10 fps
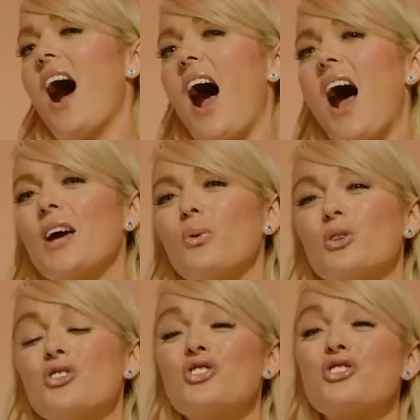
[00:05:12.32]
I
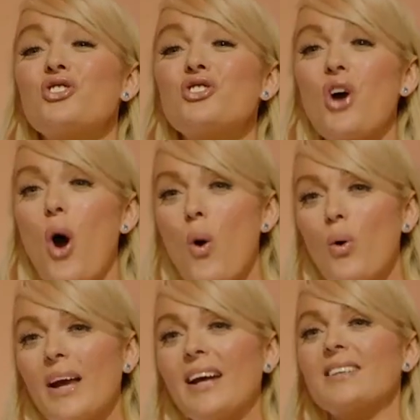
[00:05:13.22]
was
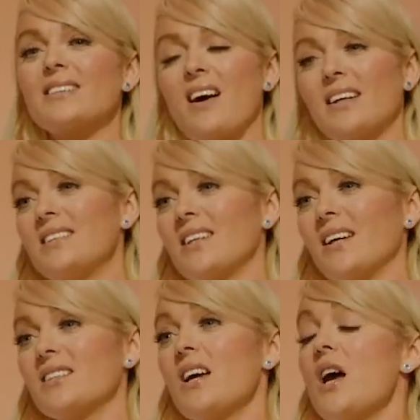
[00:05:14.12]
so
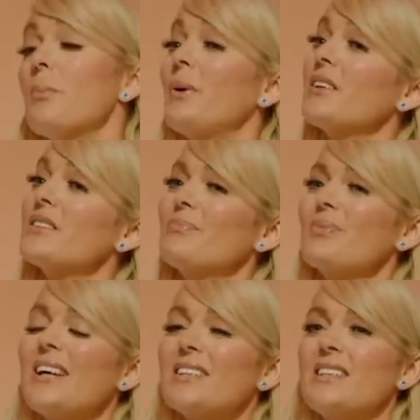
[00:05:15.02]
excited. Because
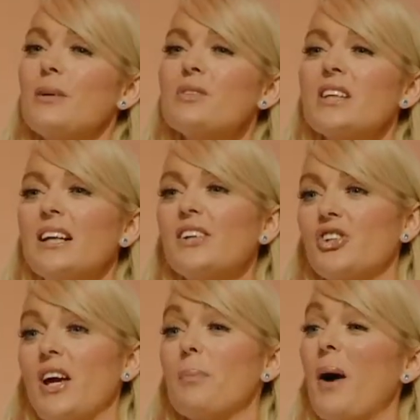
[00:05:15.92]
it seems
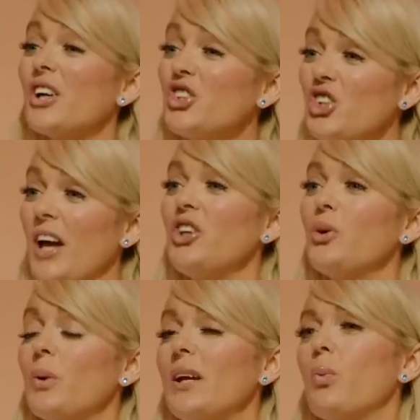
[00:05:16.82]
cliche, but I
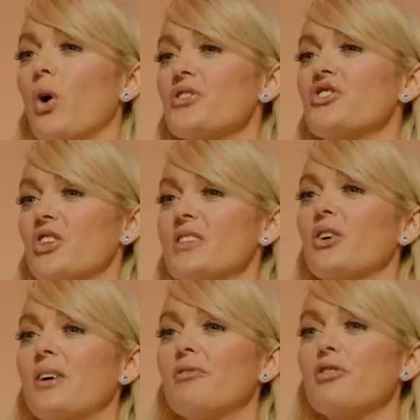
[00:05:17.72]
genuinely was just
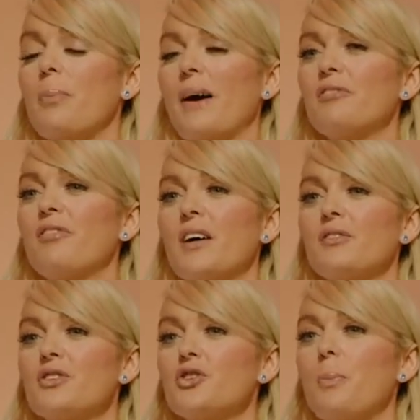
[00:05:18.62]
looking for about
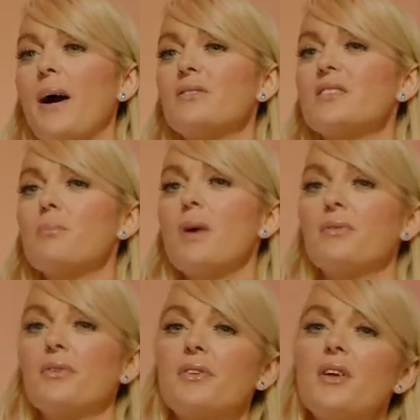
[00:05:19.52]
£500 a
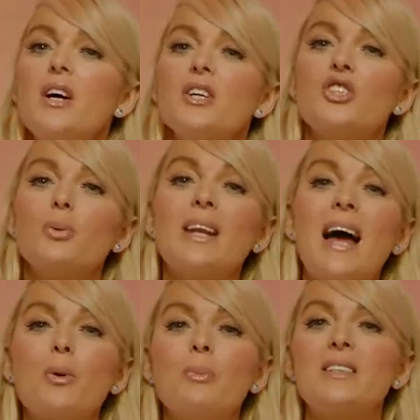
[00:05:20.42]
month to
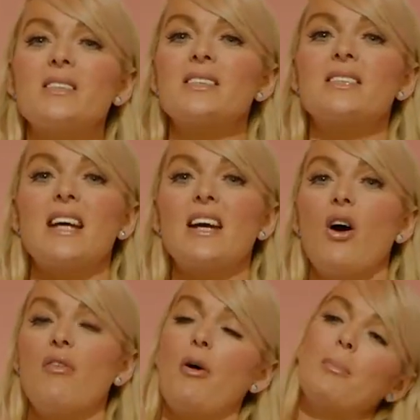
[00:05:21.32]
allow me to stay
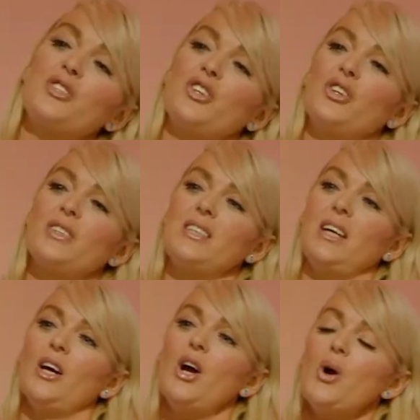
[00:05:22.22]
off on
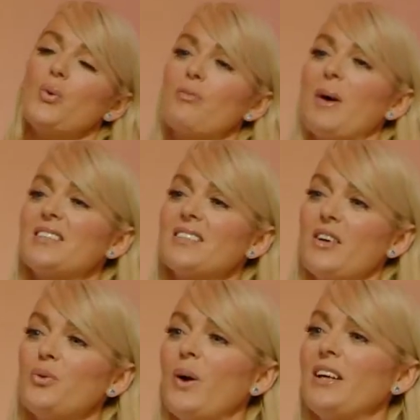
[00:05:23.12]
maternity with my
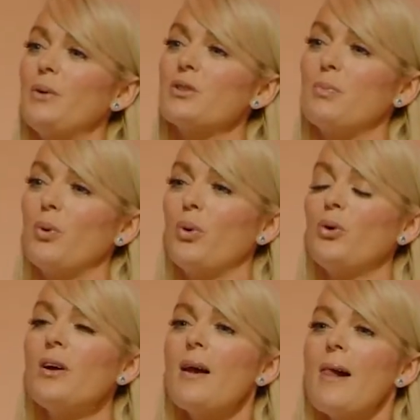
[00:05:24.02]
son when he was born.